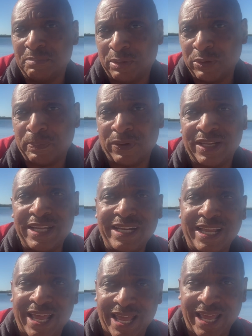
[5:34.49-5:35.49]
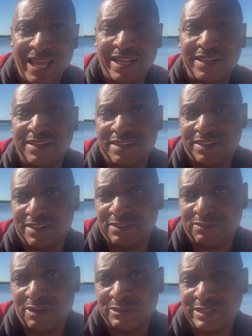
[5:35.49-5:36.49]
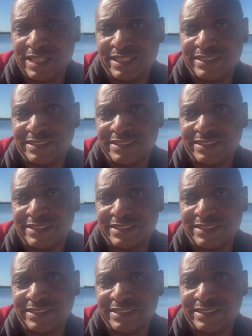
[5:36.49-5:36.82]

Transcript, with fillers: both Berlin and the folks at